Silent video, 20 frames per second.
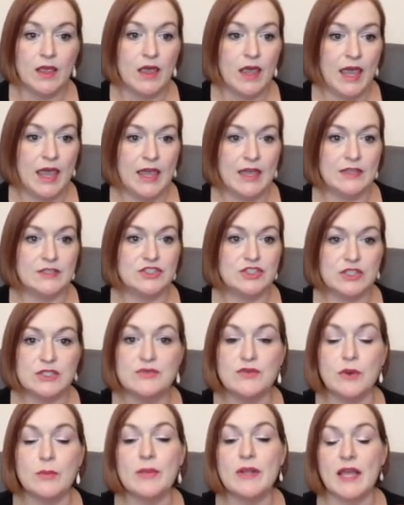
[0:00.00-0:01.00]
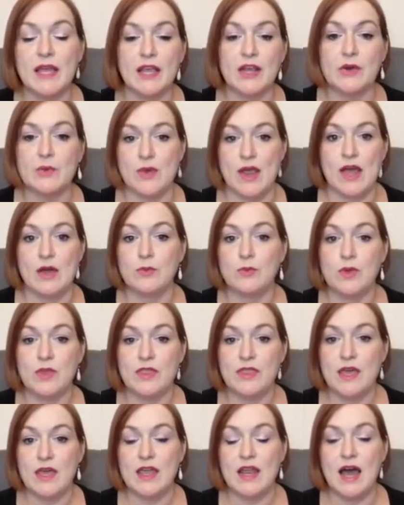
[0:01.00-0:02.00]
And just from playing around with
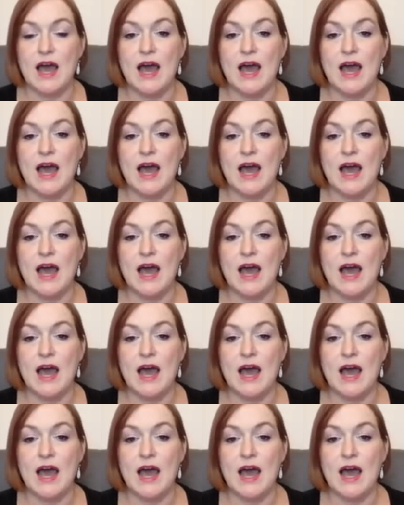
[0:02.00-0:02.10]
it,